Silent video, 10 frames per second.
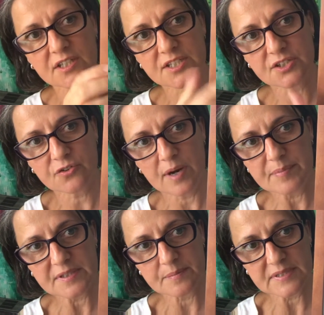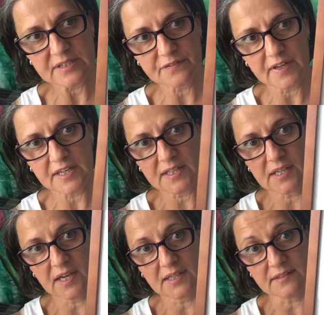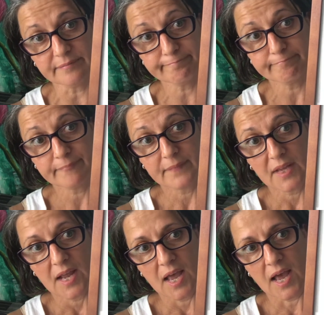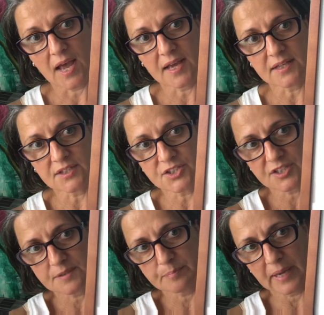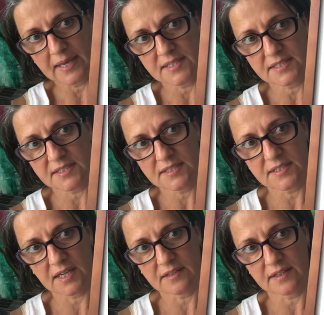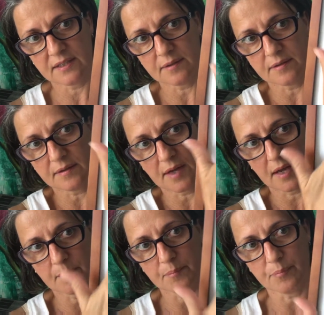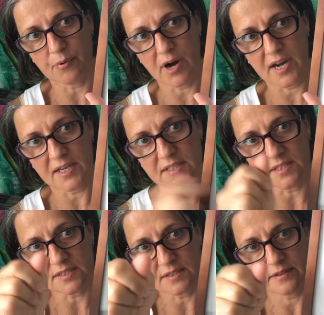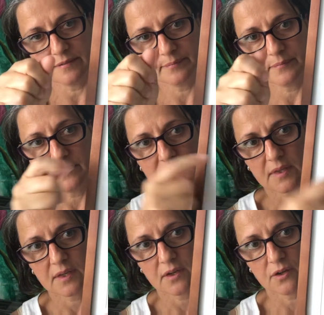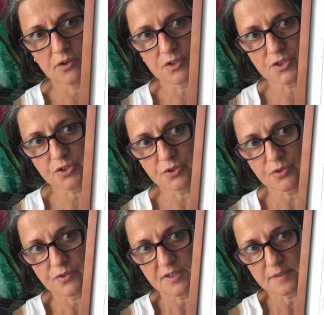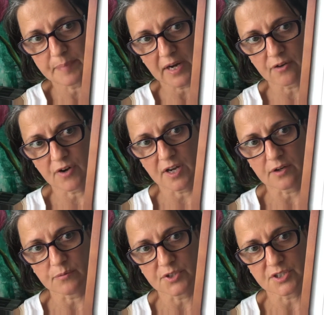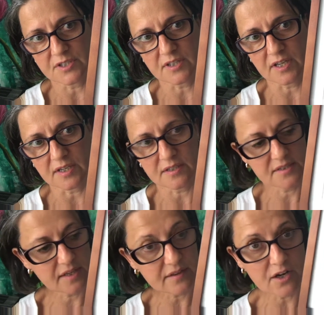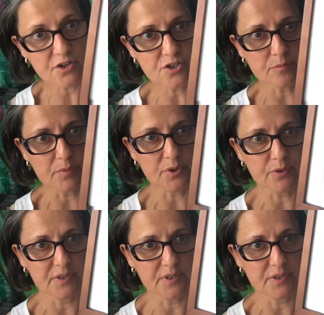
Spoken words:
I just grabbed some stuff out of the garden and just painted, and then braided onto this background, which is like Southern Ocean blue.